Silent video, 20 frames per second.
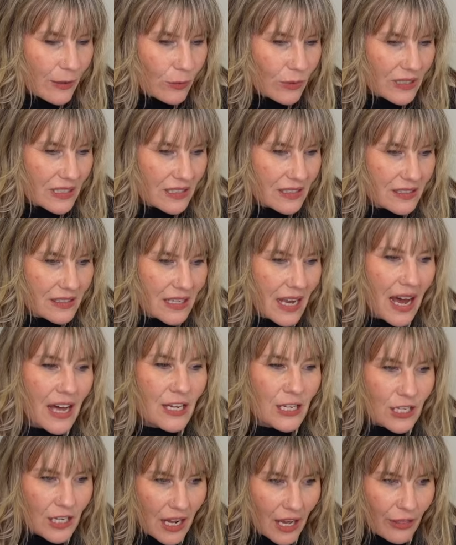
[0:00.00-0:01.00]
it was
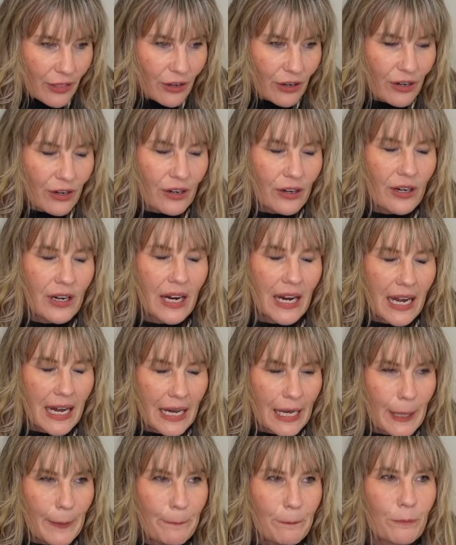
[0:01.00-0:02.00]
another
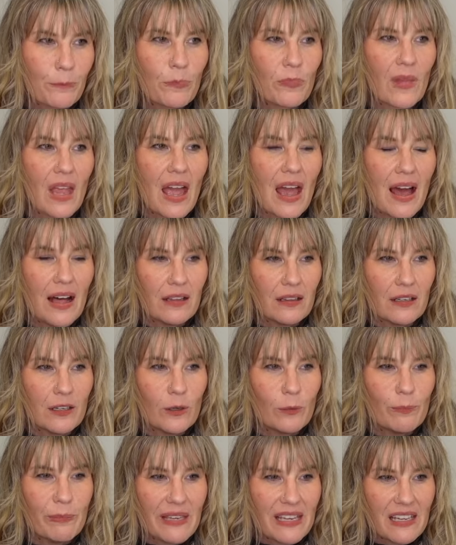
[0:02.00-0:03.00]
um,
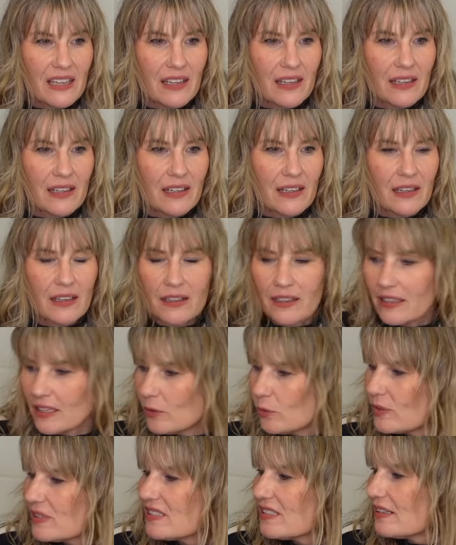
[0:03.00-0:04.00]
LL Bean.
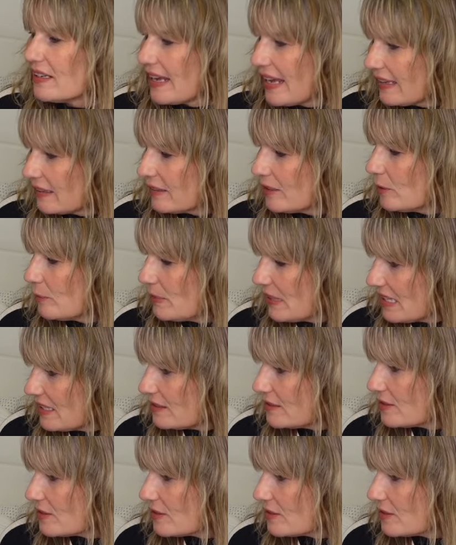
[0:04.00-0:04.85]
It was an LL Bean